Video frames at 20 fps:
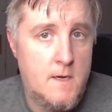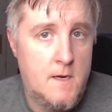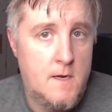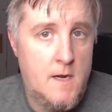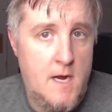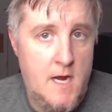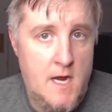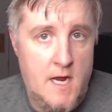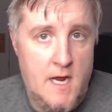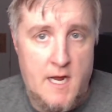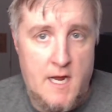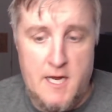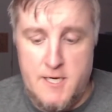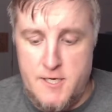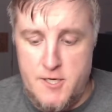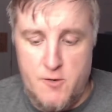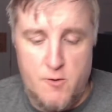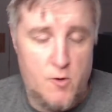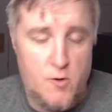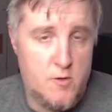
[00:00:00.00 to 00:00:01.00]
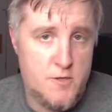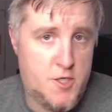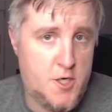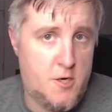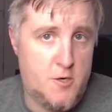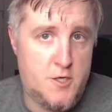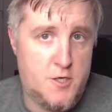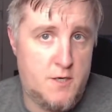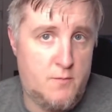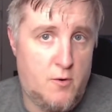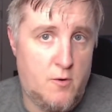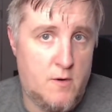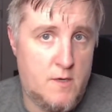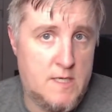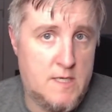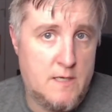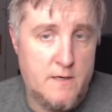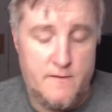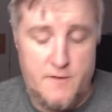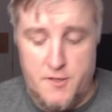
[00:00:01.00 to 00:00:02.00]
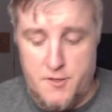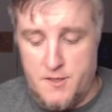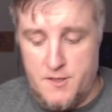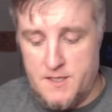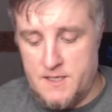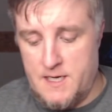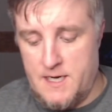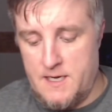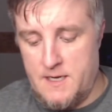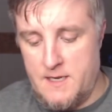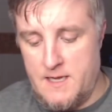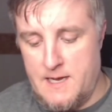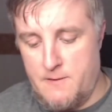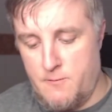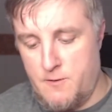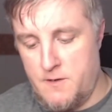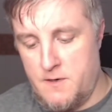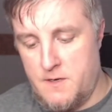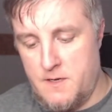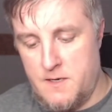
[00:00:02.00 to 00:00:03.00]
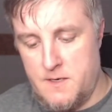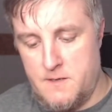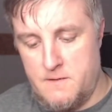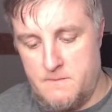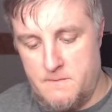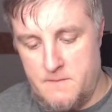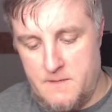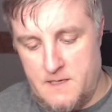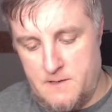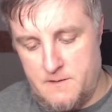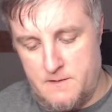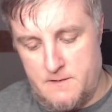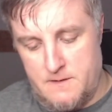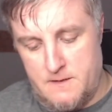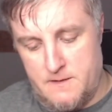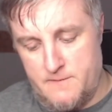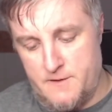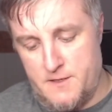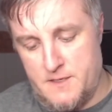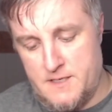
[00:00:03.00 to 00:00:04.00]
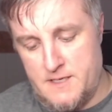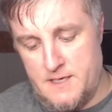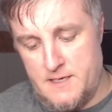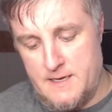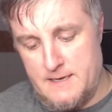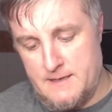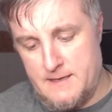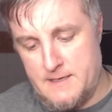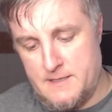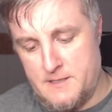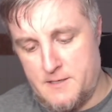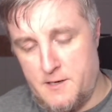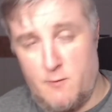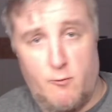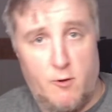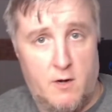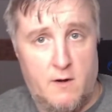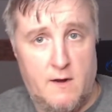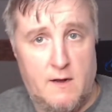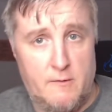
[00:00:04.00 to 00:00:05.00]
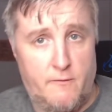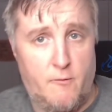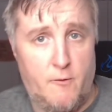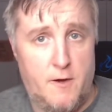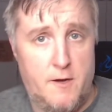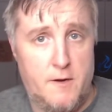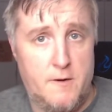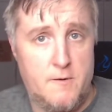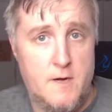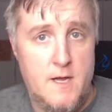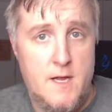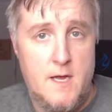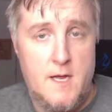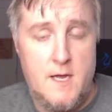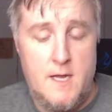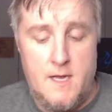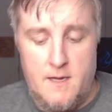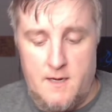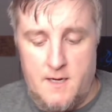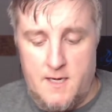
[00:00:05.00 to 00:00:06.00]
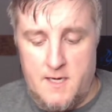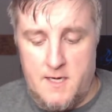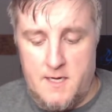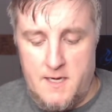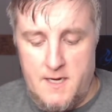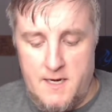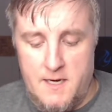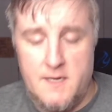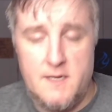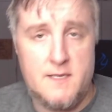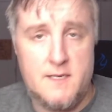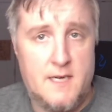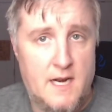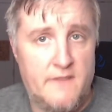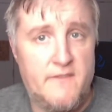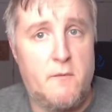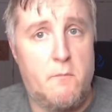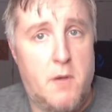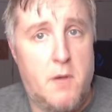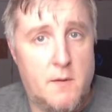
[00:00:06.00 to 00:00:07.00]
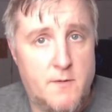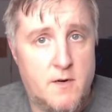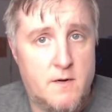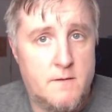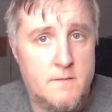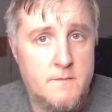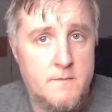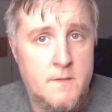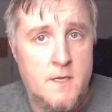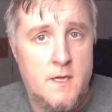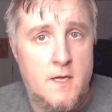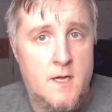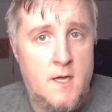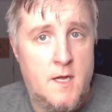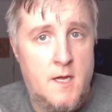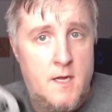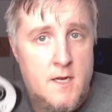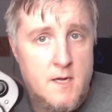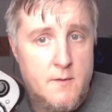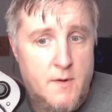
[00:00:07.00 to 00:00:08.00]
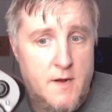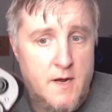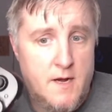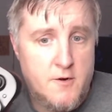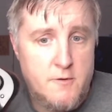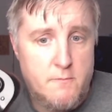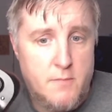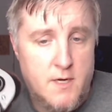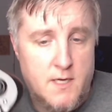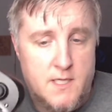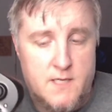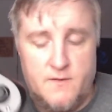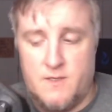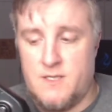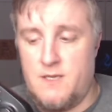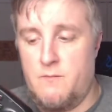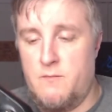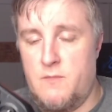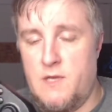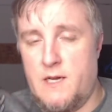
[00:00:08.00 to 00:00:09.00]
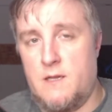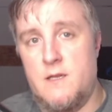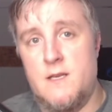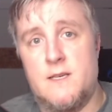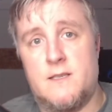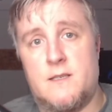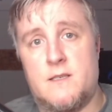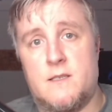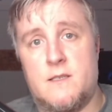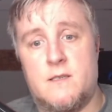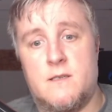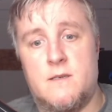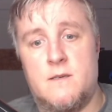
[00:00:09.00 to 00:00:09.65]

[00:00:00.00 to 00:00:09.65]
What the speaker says: and your own charging port, however you decide that would, however you decide that that's going to work out for you. It is kind of a bummer. You pay $100 for something like this,